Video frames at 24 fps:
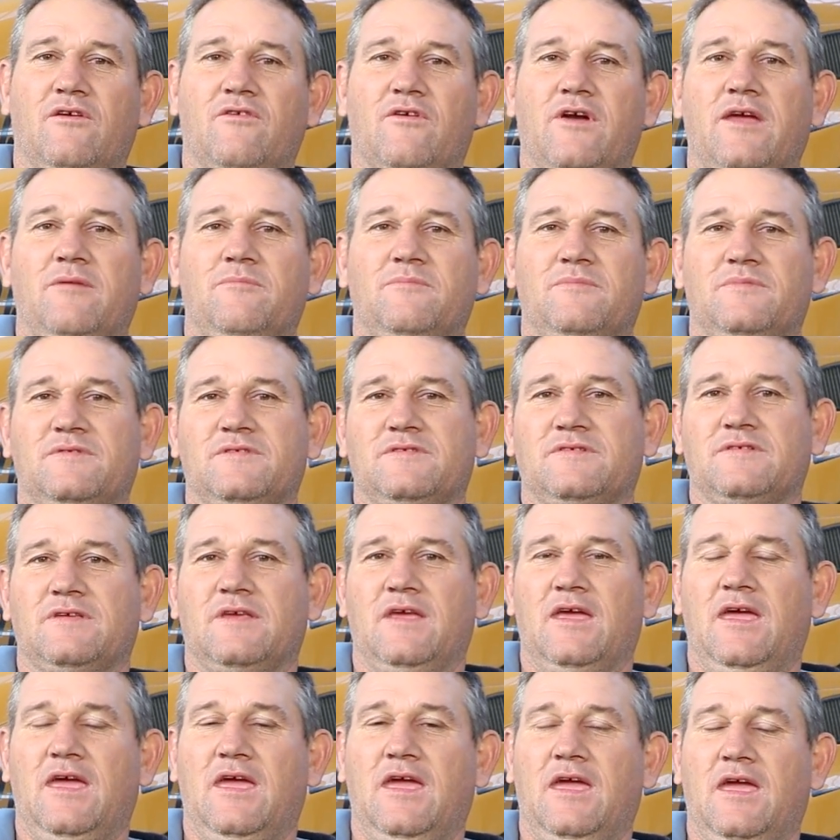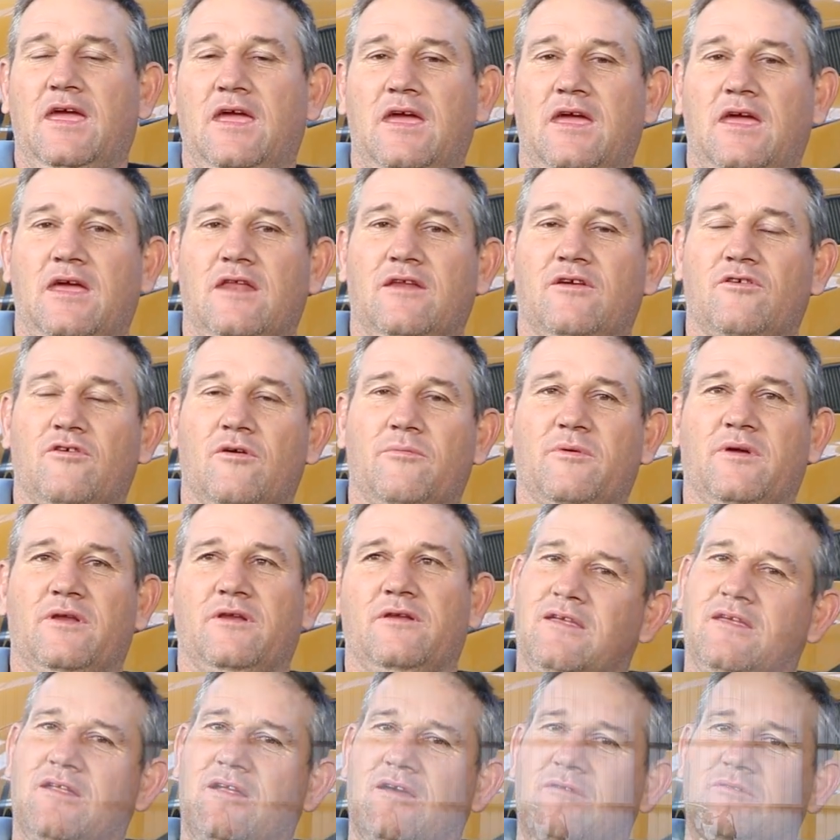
grapes and cropping. You know,